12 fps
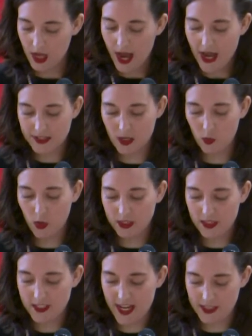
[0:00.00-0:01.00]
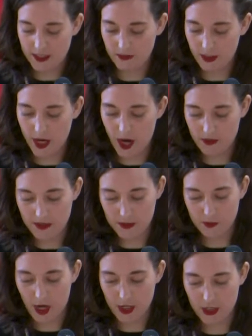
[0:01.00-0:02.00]
As I worked intensively on this
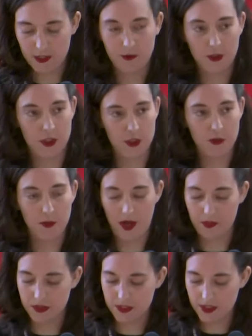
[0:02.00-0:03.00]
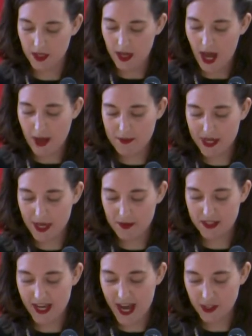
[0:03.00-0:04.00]
project for 2 months, I became
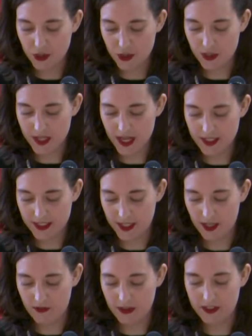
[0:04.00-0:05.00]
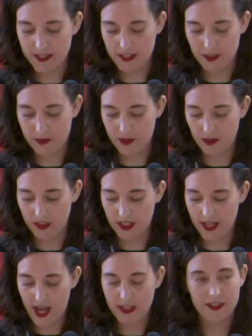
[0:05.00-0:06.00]
attached to the idea of
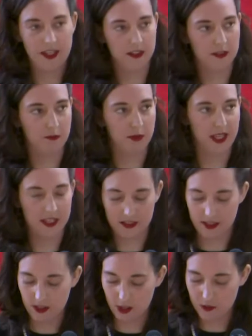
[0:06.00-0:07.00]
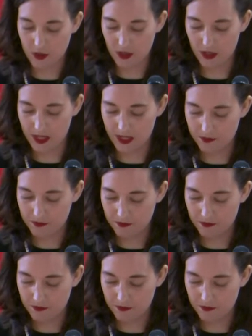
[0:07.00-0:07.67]
accessibility and sense of place in the community.